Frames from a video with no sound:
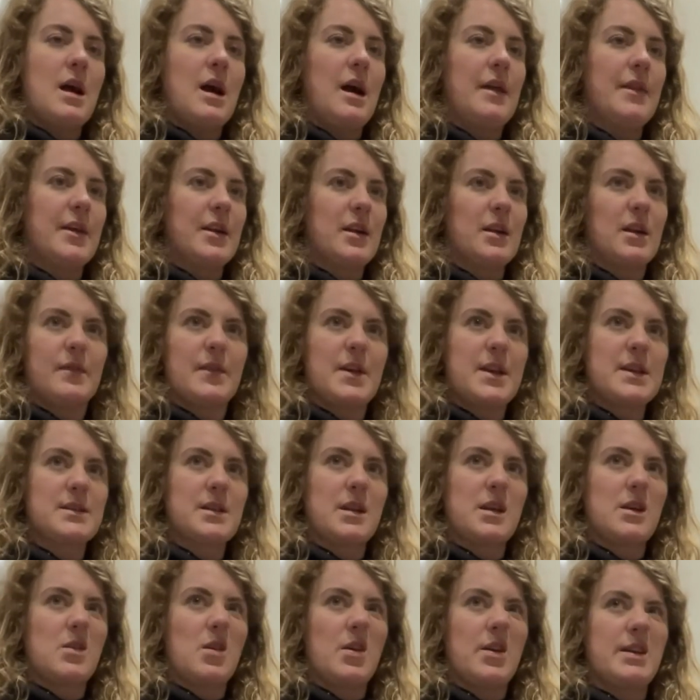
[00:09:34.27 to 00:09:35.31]
and then I'll have
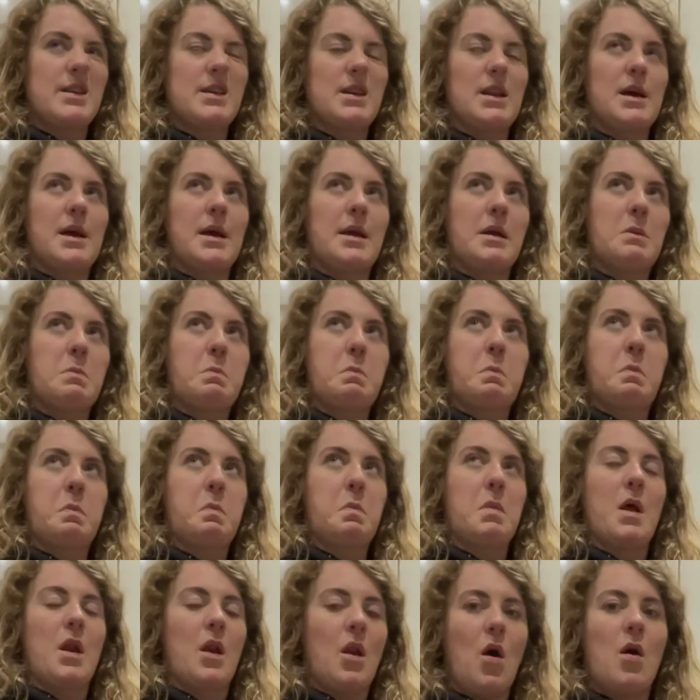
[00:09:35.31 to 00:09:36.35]
easily got in like
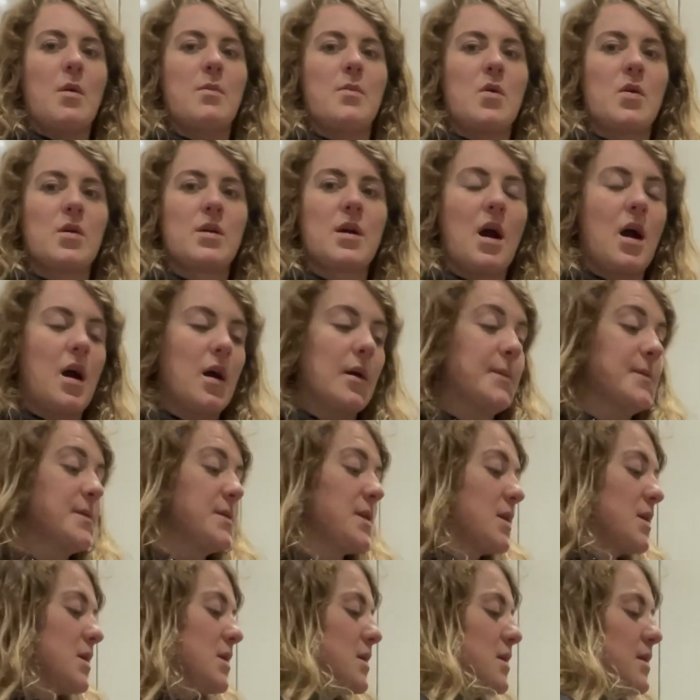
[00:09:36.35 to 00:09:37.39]
a lot more carbs.
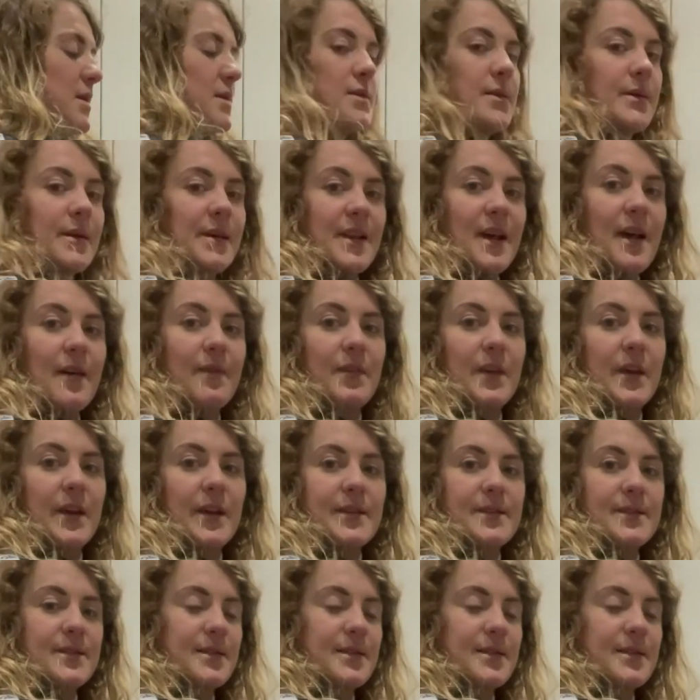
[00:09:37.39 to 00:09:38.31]
So I'm gonna have this.